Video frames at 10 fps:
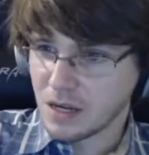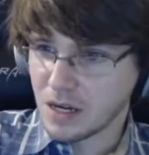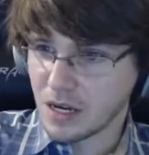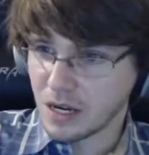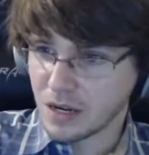
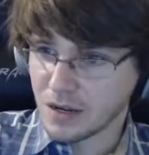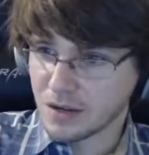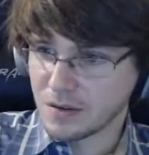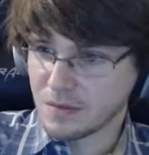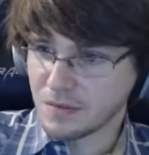
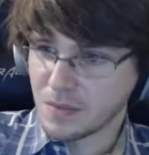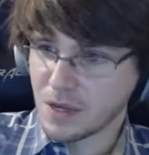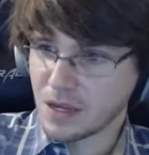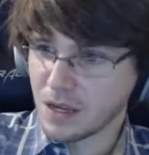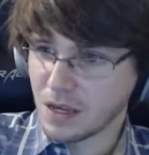Um,
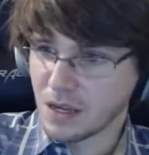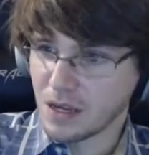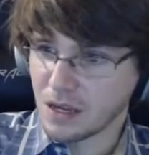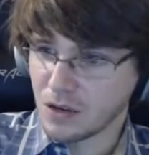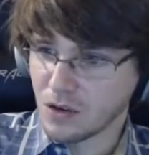
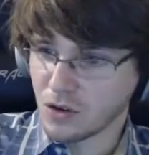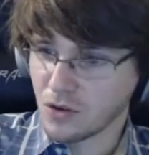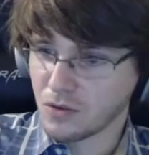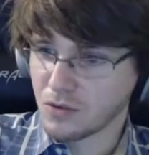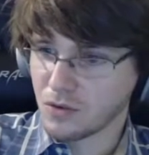and you can go
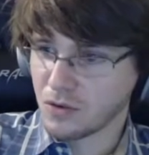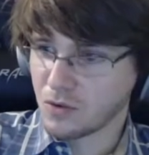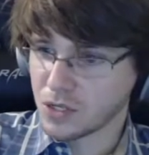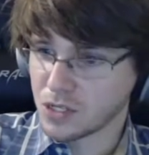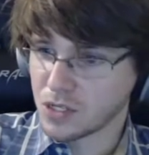through,
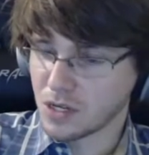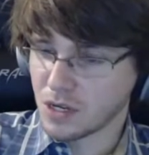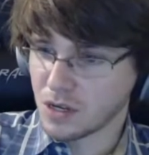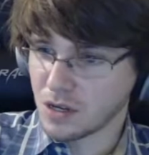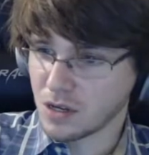which,
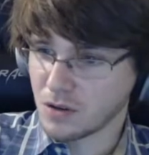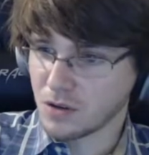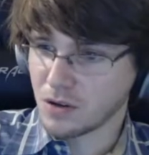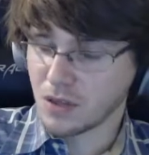uh, you know,